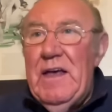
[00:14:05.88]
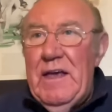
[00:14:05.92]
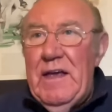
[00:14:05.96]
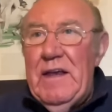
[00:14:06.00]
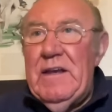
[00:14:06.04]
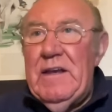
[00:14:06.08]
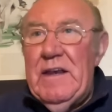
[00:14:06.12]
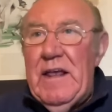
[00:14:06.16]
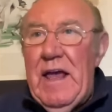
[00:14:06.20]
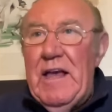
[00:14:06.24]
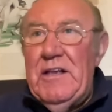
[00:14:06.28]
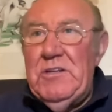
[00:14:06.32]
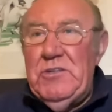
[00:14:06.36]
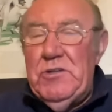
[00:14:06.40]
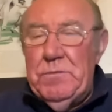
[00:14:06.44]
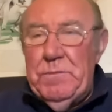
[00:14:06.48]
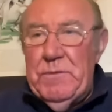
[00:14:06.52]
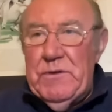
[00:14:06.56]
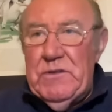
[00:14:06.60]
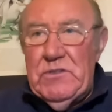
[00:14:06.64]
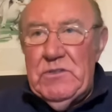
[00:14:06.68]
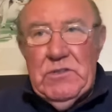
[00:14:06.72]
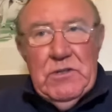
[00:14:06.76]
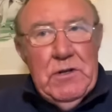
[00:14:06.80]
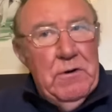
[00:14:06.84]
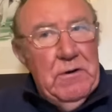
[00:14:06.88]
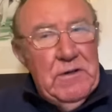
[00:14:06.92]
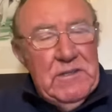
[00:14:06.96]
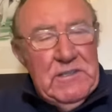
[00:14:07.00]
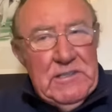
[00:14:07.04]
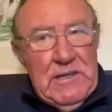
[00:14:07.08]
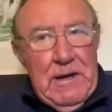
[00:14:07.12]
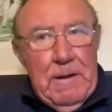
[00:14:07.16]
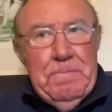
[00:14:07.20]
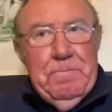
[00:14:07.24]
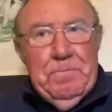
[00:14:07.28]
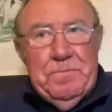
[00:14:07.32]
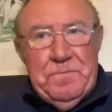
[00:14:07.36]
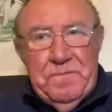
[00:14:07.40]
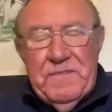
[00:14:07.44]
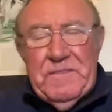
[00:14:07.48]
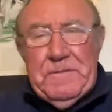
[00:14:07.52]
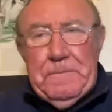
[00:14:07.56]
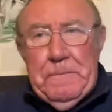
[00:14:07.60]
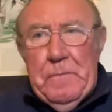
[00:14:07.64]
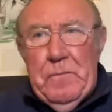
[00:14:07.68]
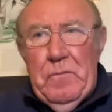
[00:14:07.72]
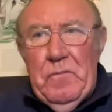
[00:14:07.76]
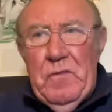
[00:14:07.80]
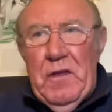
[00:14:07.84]
engagements. So it's
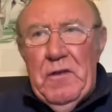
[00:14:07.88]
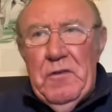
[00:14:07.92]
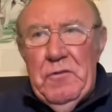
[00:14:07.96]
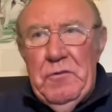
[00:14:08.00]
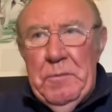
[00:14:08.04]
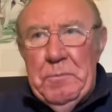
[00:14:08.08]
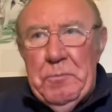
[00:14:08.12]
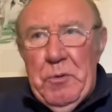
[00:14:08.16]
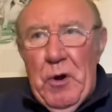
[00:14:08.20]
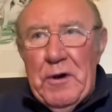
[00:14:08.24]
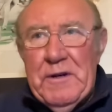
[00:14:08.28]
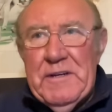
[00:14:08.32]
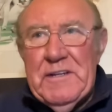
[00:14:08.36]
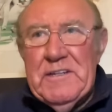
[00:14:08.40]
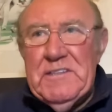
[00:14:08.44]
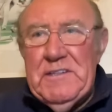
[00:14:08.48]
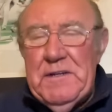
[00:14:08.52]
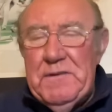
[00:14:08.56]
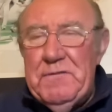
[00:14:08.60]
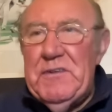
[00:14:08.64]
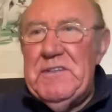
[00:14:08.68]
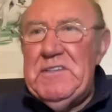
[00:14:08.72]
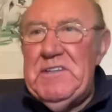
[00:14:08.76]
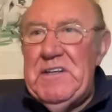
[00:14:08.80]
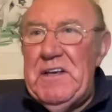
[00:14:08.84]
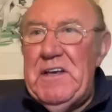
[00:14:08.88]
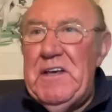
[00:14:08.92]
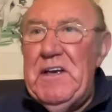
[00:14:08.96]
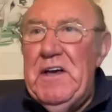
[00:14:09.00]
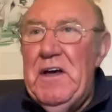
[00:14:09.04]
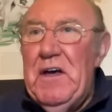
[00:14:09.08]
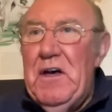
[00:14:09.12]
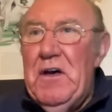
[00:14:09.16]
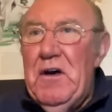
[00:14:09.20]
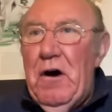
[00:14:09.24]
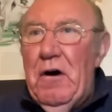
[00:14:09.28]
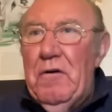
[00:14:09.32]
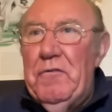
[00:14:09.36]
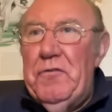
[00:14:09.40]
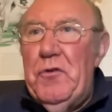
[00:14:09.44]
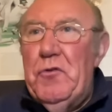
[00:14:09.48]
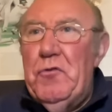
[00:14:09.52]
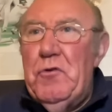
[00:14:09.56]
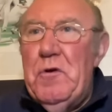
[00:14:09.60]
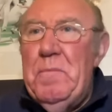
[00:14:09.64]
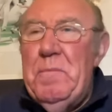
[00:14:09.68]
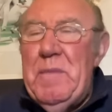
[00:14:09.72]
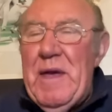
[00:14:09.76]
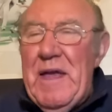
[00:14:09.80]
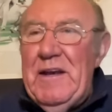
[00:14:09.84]
the productivity of the
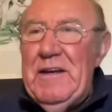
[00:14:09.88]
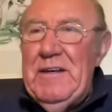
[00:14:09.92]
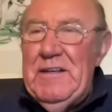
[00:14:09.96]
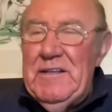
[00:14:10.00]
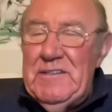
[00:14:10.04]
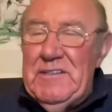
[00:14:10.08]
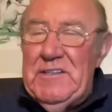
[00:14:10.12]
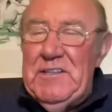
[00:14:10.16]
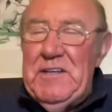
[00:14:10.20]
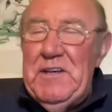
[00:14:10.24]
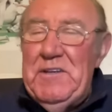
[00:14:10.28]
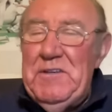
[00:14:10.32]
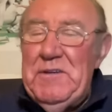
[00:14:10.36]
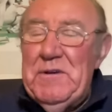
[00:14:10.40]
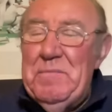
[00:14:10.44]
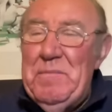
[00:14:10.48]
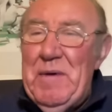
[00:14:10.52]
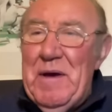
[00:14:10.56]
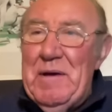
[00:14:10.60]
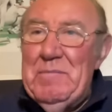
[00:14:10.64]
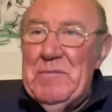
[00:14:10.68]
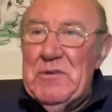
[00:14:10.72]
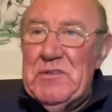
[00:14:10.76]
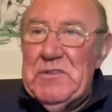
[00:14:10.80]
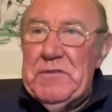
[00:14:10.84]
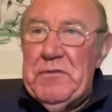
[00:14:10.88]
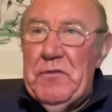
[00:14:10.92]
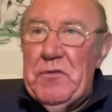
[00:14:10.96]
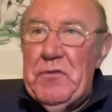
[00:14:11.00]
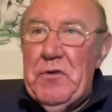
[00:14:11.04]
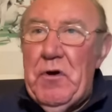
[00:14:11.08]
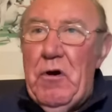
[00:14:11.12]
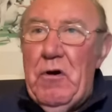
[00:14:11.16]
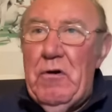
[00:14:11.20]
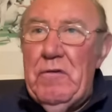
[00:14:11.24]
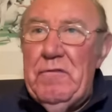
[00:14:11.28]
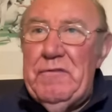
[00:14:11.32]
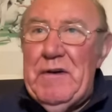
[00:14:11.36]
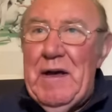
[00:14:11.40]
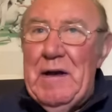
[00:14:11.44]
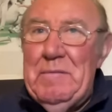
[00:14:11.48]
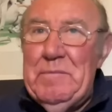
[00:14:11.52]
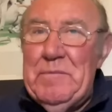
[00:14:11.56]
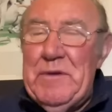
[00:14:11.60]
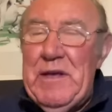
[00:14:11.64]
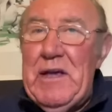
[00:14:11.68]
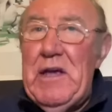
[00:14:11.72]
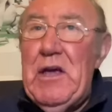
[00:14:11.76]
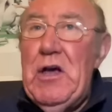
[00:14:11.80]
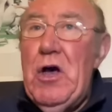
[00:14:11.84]
remaining senior members of the royal
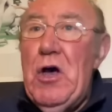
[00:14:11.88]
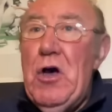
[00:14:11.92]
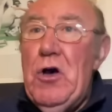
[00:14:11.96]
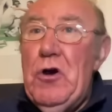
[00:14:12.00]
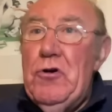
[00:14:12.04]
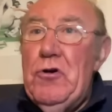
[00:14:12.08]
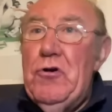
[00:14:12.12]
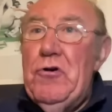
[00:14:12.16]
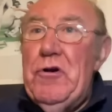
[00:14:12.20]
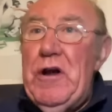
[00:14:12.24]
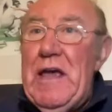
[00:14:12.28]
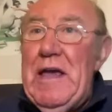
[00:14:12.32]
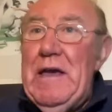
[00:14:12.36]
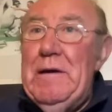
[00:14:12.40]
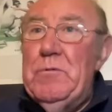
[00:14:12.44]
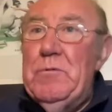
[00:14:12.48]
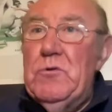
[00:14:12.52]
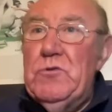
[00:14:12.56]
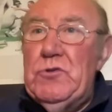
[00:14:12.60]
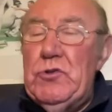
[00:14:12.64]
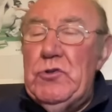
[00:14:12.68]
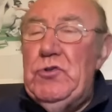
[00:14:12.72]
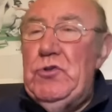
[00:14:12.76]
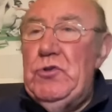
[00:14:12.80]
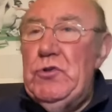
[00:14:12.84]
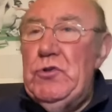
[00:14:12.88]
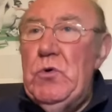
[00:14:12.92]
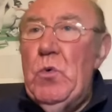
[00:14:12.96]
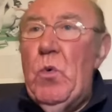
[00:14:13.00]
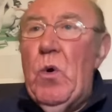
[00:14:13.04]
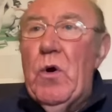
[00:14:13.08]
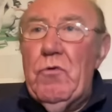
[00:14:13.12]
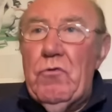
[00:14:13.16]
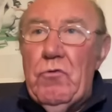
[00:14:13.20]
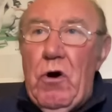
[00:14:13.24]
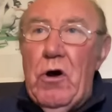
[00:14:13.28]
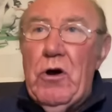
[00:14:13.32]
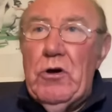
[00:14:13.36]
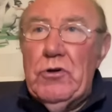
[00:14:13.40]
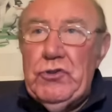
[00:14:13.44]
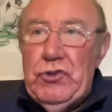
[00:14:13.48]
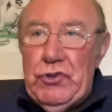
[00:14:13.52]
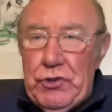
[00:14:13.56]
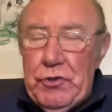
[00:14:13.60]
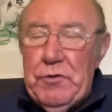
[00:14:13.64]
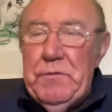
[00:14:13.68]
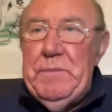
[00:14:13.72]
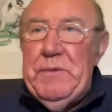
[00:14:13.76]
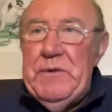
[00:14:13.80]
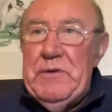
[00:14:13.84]
family who are able to do what royals
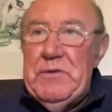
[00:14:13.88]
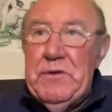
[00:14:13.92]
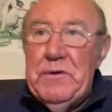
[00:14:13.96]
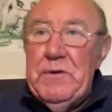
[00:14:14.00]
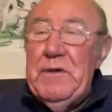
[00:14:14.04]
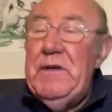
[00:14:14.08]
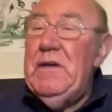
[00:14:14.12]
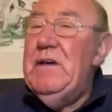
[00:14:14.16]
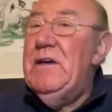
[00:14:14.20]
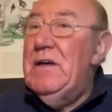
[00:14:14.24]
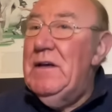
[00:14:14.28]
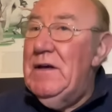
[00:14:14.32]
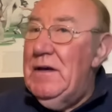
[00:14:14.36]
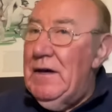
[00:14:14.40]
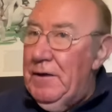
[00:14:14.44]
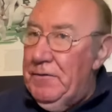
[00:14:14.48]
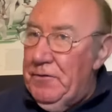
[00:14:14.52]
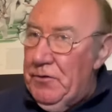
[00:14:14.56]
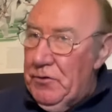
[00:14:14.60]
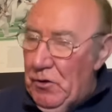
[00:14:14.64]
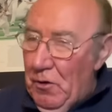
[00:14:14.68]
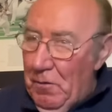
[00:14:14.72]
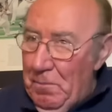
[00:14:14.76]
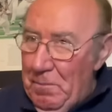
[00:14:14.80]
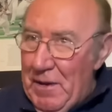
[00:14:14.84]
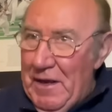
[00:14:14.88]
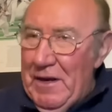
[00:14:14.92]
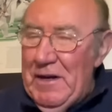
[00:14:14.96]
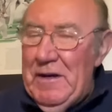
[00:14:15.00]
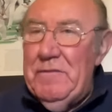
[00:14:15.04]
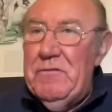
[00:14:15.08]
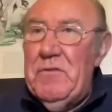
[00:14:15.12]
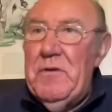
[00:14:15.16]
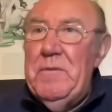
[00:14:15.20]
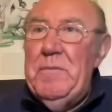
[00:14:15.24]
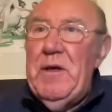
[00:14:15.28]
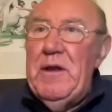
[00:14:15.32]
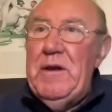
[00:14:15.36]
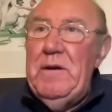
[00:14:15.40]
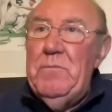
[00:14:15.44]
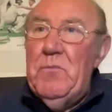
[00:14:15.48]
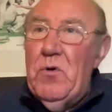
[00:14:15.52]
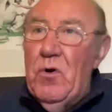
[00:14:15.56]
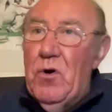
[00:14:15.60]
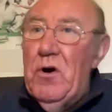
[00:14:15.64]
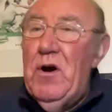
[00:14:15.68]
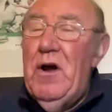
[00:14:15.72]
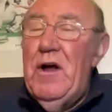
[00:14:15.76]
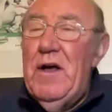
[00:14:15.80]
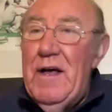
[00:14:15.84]
should be doing, and not many of them
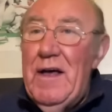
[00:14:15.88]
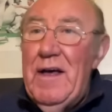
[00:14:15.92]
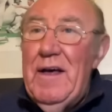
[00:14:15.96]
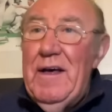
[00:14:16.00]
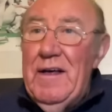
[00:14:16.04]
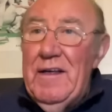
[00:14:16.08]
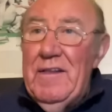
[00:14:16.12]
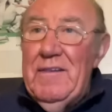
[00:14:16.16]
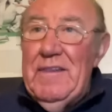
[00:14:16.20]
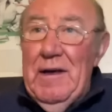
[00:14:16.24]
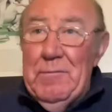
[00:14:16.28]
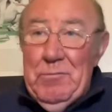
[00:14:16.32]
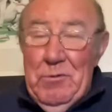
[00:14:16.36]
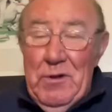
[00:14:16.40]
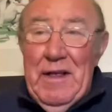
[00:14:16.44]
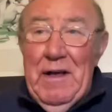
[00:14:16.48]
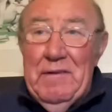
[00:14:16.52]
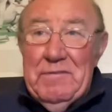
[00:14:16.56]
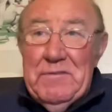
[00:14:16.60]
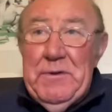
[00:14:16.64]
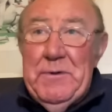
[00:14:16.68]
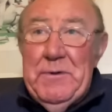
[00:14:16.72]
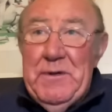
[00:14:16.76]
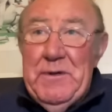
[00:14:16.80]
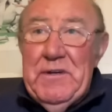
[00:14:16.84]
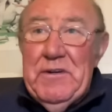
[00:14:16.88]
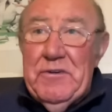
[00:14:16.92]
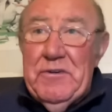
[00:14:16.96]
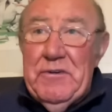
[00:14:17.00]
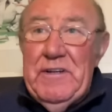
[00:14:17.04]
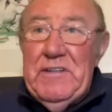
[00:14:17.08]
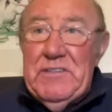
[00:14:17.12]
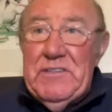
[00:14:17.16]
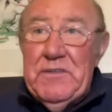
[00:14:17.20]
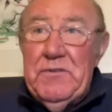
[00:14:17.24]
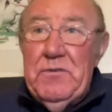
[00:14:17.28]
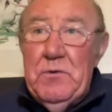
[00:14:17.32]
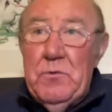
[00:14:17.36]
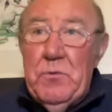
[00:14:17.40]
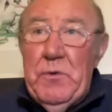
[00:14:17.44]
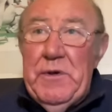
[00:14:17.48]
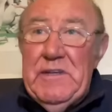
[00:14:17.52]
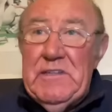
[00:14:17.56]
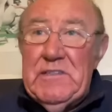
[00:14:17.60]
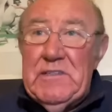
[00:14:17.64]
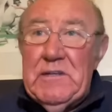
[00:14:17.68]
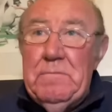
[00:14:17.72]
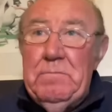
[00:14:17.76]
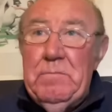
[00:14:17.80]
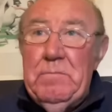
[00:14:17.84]
anymore, but that will have to increase in the
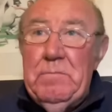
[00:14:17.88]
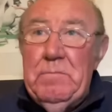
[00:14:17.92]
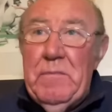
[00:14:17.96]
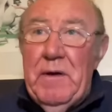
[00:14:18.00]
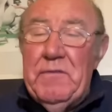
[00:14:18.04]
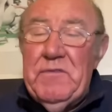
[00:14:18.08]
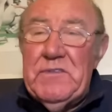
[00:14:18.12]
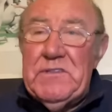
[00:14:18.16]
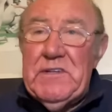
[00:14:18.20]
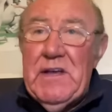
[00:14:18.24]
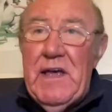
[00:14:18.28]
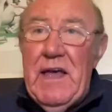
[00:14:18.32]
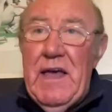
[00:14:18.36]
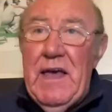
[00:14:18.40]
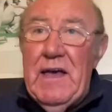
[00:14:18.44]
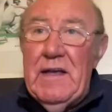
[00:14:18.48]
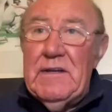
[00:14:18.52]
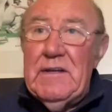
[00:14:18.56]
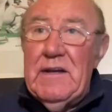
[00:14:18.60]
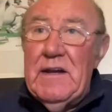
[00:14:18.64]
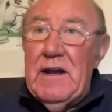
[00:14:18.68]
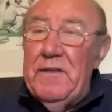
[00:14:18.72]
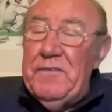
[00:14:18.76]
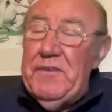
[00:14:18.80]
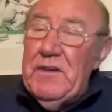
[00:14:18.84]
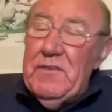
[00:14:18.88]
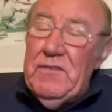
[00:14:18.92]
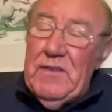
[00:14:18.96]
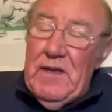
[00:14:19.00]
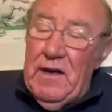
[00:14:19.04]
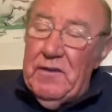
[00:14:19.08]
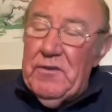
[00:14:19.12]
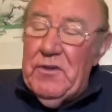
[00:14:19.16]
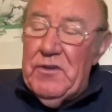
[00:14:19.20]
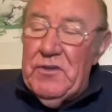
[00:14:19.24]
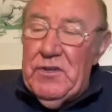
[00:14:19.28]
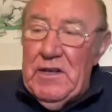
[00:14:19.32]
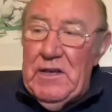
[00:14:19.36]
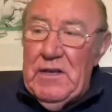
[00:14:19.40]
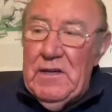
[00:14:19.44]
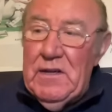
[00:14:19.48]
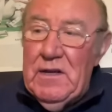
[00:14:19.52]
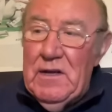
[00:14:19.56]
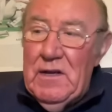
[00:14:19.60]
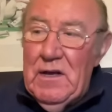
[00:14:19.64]
weeks and months ahead. And I think the other thing